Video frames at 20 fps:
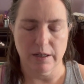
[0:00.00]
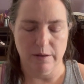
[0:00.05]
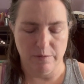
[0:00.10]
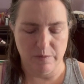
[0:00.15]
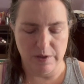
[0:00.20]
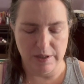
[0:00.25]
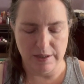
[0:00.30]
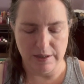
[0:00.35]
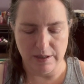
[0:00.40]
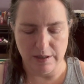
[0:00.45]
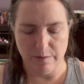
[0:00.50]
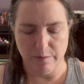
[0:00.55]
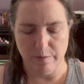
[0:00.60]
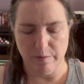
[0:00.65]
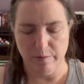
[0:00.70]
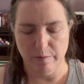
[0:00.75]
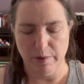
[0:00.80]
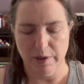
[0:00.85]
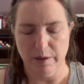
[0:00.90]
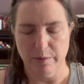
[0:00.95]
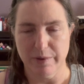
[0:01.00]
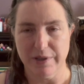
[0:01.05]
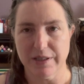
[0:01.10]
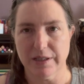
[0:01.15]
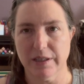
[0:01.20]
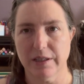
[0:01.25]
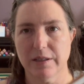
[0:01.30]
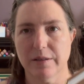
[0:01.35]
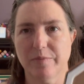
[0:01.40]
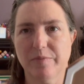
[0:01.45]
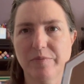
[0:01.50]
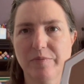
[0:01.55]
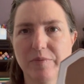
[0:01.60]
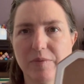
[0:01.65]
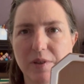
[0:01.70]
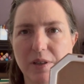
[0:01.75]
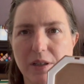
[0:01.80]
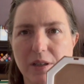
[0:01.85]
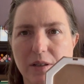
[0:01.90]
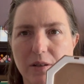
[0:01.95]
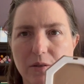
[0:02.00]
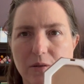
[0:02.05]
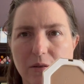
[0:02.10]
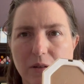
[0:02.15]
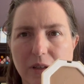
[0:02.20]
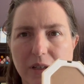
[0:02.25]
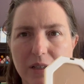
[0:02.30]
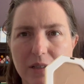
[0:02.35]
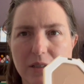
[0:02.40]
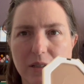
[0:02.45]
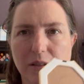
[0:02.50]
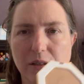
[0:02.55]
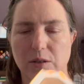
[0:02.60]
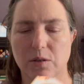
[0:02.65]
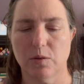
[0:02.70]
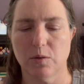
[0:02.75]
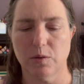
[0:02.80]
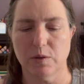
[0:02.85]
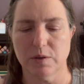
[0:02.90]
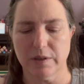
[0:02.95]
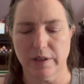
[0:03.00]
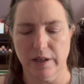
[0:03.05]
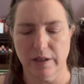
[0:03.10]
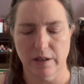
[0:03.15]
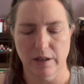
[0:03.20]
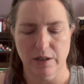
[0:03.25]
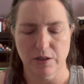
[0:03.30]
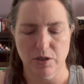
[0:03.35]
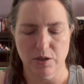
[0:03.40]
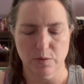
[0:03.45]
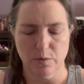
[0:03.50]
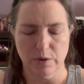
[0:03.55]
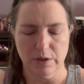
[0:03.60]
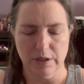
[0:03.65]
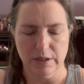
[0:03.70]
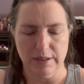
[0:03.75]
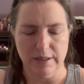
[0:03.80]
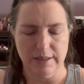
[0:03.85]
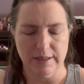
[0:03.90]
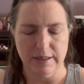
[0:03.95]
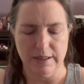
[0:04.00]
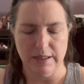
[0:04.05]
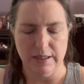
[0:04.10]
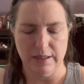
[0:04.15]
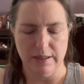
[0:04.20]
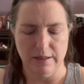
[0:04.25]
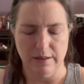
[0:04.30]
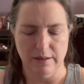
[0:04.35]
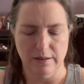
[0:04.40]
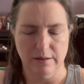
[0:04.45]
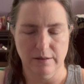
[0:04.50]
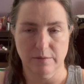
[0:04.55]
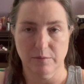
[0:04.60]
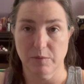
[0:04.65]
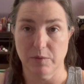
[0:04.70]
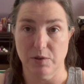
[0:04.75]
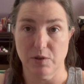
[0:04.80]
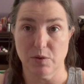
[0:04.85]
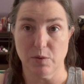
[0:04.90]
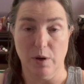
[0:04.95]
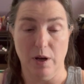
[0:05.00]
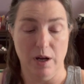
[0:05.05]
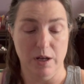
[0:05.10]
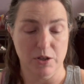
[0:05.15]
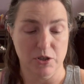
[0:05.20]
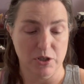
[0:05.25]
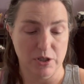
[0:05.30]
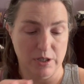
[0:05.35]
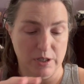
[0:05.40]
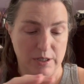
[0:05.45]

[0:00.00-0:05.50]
This is Budda Biscuit, and it leans on the cool side, and I just wanted to see, I'm going to swatch